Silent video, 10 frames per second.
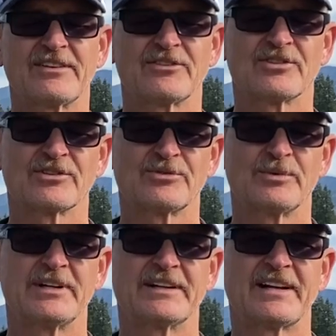church
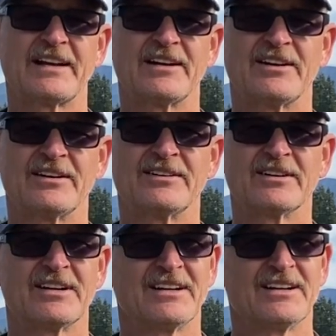we attended in
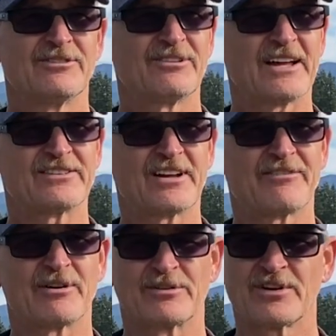Flagstaff,
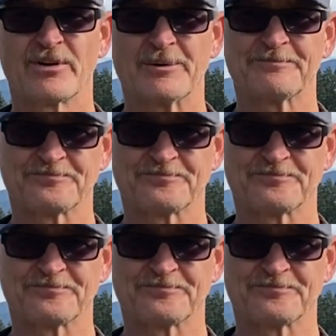Arizona,